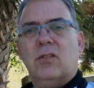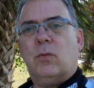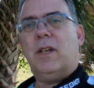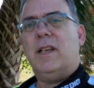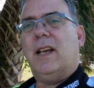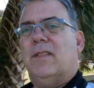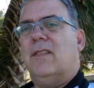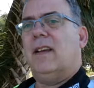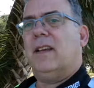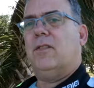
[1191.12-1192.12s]
So what do you guys
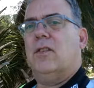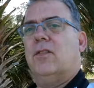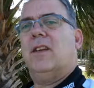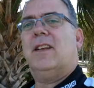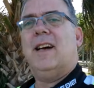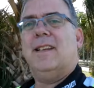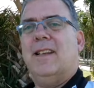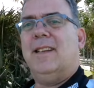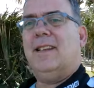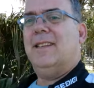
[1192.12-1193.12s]
think? Is this good content?